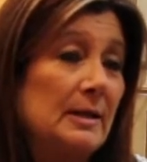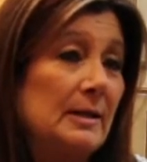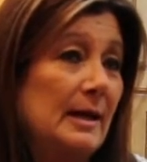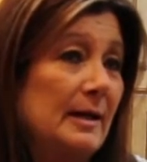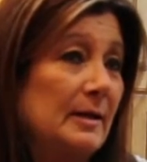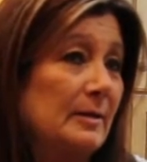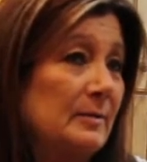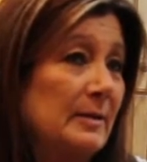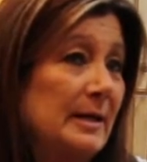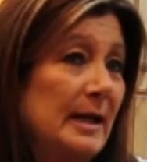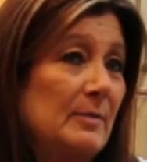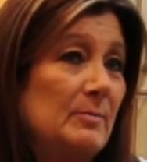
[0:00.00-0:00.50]

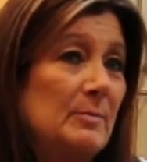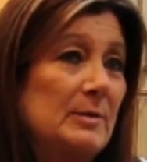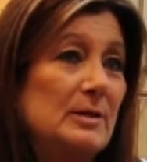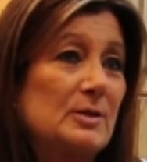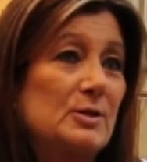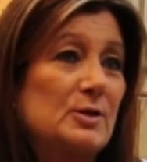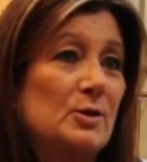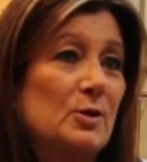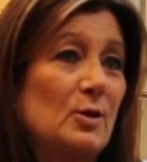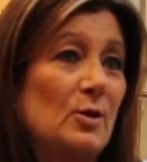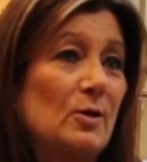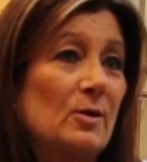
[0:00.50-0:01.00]
and gave me
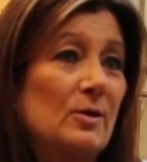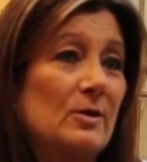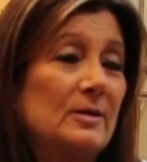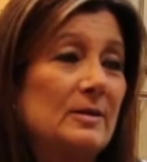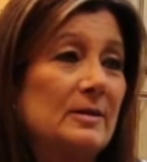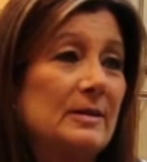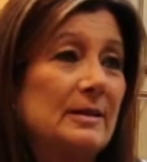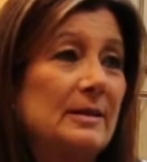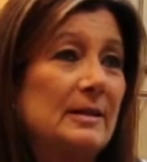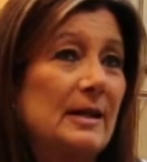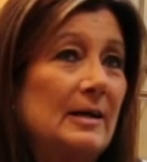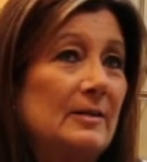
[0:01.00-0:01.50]
his
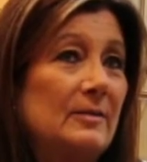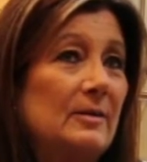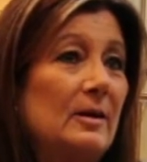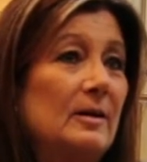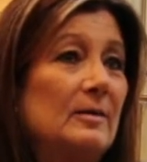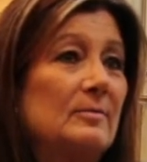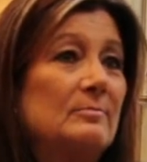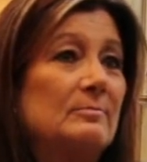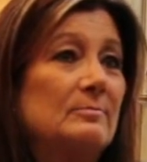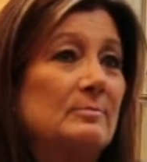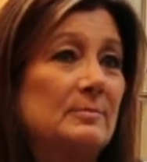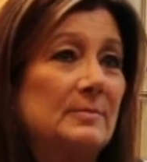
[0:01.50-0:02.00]
card, and I
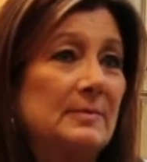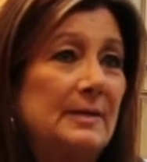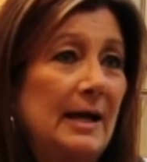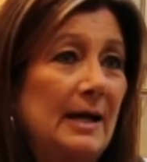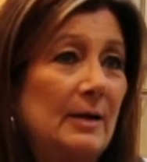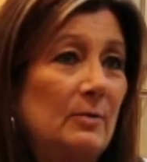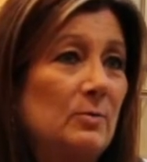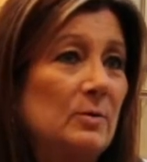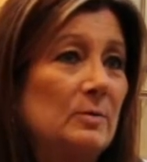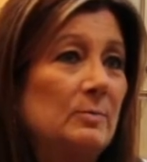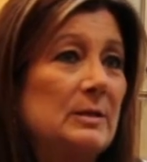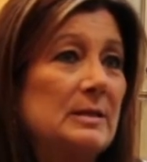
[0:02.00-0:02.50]
thought
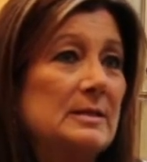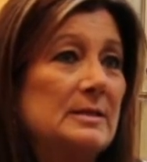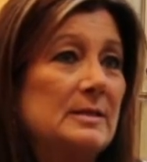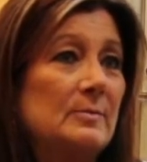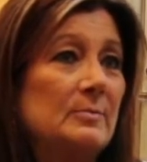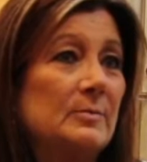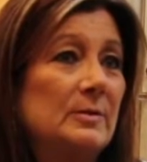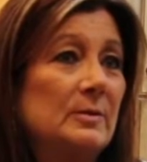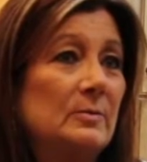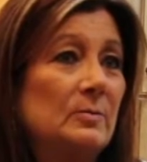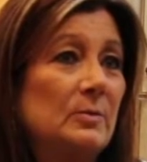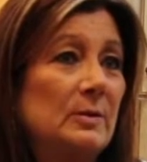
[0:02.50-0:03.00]
that would be
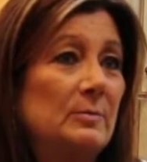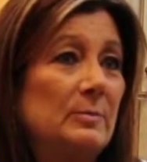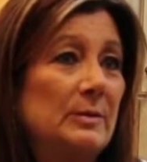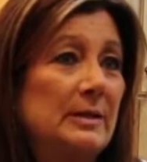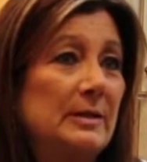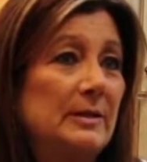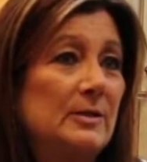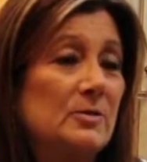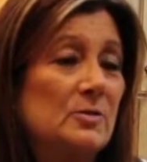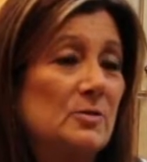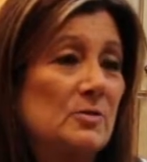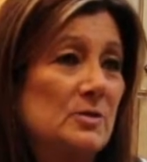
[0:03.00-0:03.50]
something we'd
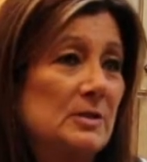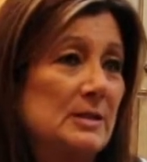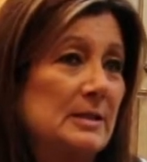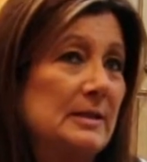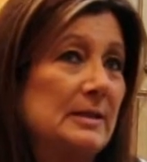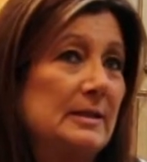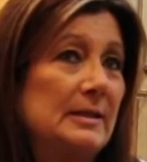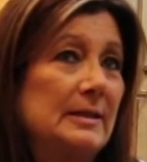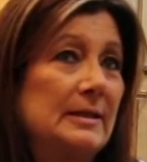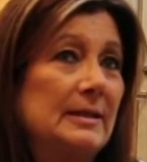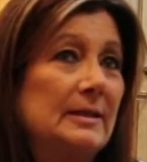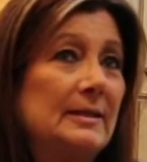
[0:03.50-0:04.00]
be
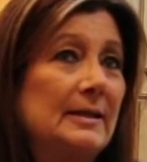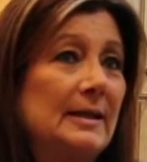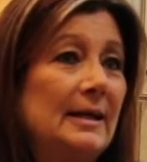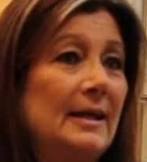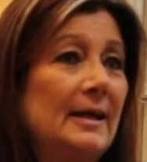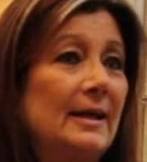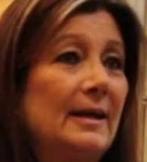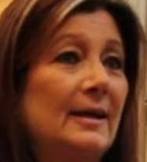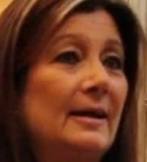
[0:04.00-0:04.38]
interested in.